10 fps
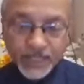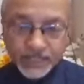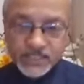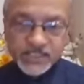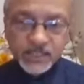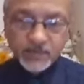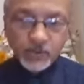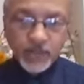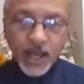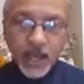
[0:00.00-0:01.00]
This is
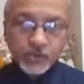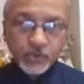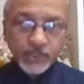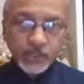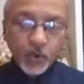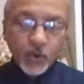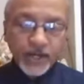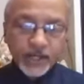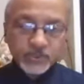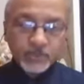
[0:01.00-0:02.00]
about how you can go
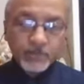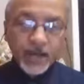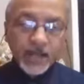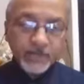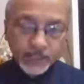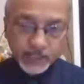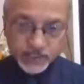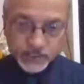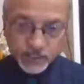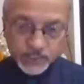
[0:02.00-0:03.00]
ahead with the
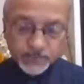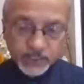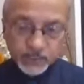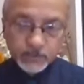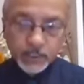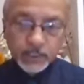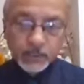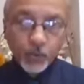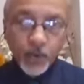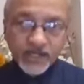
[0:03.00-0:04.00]
biomedical science, particularly
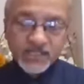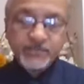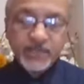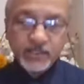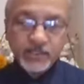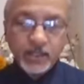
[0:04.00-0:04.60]
one aspect